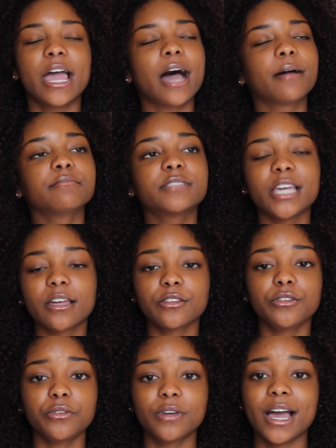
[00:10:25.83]
I'm
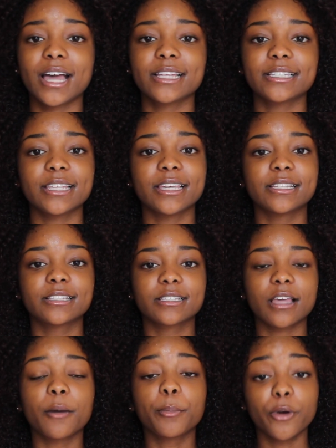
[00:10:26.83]
telling you guys,
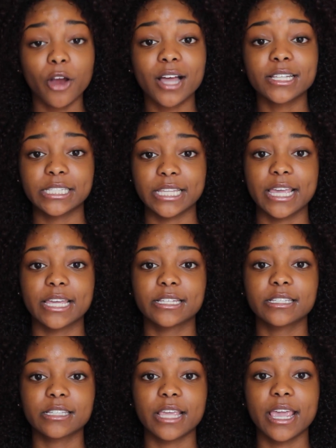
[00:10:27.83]
it's a
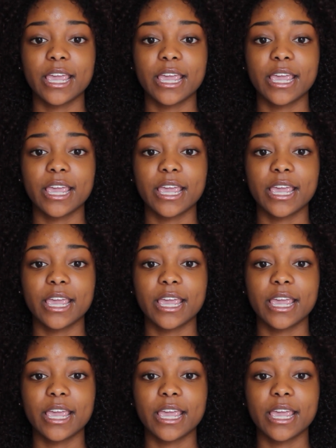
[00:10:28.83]
process,